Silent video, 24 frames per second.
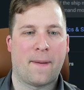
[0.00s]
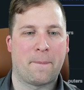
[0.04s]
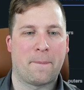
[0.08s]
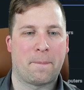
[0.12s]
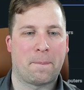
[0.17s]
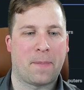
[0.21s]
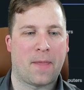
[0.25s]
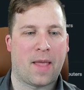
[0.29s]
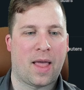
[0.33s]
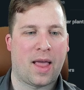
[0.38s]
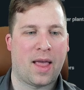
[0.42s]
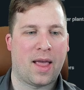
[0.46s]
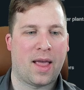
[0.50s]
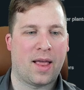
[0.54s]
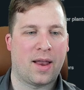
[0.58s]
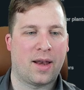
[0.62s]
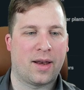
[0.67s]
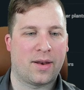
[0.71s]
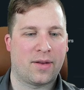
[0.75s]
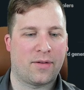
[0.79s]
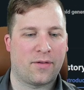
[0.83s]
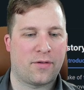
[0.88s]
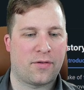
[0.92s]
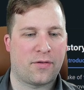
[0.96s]

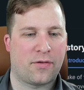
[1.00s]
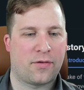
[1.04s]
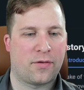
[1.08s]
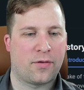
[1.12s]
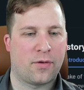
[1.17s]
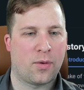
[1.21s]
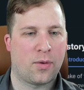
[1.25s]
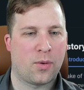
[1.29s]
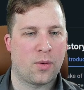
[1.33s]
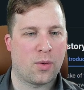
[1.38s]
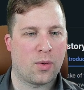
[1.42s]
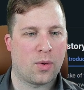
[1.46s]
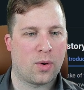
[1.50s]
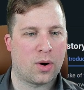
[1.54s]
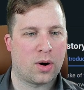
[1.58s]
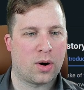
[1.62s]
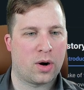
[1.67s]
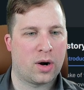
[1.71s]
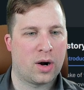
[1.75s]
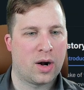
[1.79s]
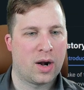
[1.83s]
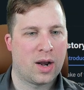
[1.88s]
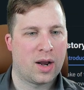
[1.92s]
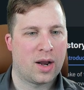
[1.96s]
and
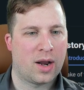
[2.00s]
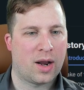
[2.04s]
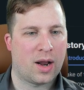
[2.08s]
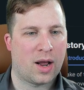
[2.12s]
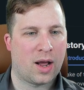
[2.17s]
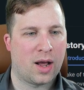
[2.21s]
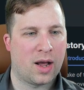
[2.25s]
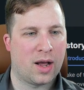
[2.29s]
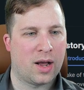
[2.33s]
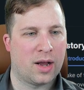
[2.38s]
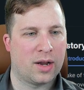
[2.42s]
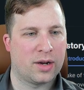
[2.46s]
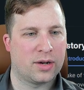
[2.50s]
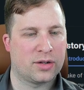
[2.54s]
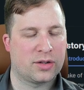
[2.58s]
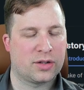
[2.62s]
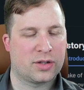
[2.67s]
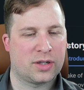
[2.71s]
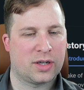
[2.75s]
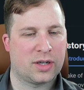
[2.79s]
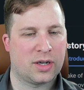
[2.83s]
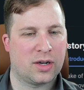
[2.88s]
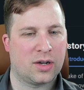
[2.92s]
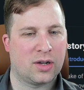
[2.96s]
for
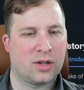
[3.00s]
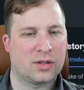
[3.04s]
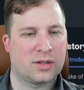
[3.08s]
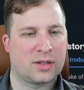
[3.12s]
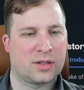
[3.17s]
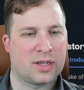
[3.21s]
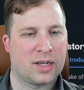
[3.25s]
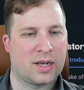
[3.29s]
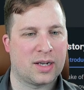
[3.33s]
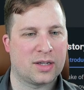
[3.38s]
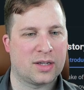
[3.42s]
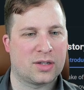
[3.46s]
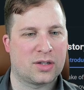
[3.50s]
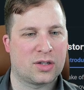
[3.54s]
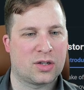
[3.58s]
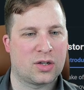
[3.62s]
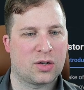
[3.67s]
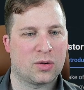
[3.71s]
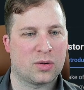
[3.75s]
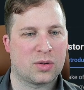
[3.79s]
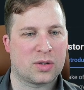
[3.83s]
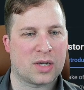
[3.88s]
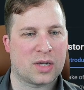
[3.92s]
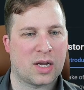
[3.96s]
shields, it is
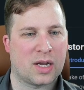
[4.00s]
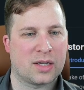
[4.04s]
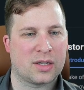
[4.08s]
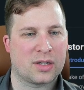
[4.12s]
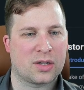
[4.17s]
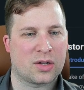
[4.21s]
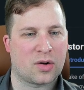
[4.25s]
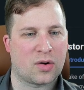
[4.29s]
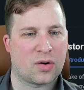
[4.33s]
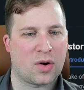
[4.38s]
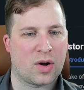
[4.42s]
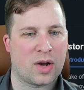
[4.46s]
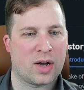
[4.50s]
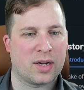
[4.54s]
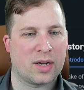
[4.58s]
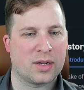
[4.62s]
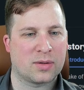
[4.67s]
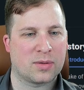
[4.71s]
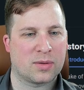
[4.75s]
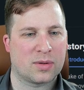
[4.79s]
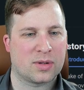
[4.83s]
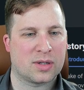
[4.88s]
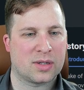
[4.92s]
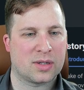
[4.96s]
2 size 3s,
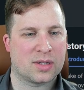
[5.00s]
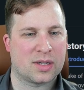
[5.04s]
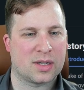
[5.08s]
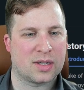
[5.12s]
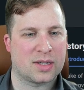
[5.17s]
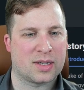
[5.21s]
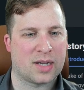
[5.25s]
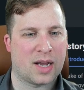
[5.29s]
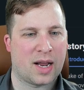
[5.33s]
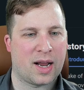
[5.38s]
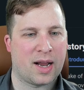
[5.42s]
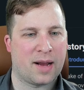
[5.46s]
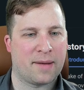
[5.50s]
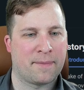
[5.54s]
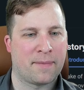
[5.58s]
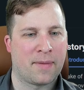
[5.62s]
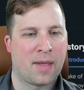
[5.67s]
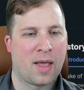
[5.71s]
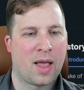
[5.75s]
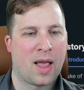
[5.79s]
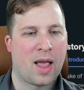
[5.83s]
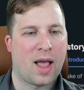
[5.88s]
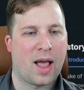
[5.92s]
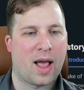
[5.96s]
which is the same,
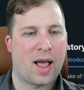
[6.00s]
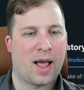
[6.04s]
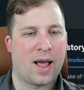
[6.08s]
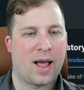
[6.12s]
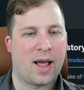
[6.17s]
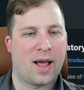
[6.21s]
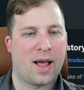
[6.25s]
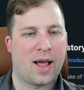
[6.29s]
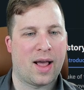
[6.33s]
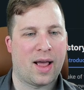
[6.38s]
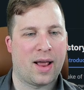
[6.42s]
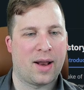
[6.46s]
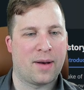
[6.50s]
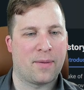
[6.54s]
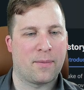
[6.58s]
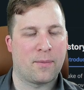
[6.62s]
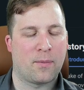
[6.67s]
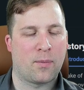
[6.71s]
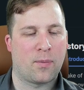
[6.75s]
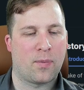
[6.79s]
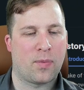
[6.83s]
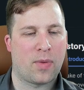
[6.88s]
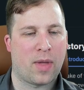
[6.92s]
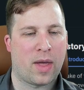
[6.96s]

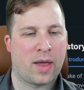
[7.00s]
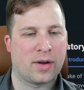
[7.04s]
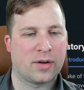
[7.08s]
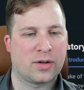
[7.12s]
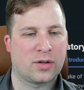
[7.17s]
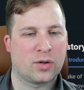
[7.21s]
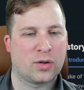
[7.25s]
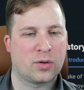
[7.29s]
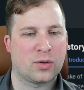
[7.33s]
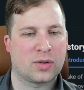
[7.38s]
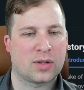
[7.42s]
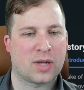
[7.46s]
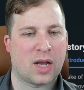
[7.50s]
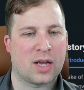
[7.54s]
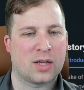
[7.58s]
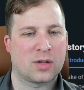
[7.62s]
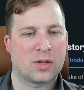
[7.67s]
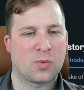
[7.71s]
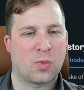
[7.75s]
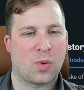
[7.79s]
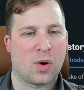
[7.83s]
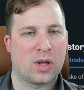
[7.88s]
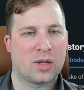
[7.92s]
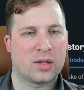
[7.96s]
and 2 size
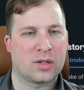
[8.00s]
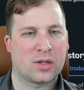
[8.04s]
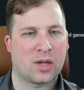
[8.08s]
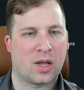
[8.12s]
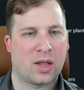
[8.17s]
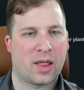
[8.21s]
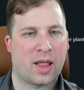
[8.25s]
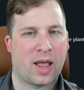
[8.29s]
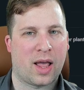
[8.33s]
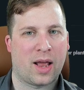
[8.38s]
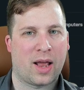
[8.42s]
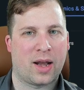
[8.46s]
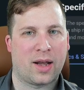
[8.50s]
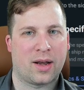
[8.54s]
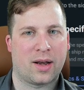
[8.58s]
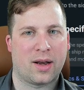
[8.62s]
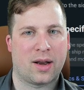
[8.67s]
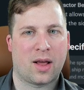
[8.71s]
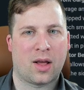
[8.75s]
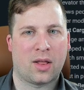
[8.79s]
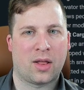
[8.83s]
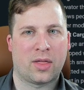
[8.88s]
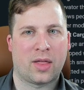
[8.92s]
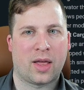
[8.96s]
1s on that
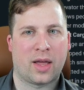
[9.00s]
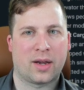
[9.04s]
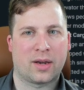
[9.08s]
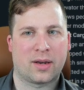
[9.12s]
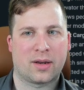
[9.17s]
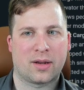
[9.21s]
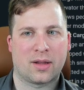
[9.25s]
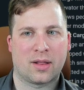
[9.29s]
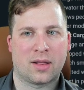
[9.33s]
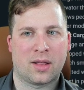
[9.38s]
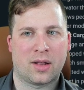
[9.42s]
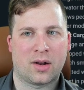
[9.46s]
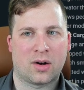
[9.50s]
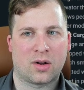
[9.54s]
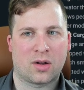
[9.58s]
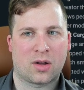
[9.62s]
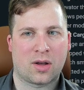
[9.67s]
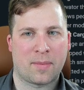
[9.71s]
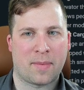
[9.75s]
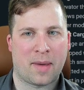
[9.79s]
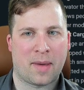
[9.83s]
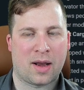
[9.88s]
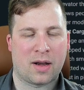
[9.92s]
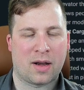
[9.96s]
little command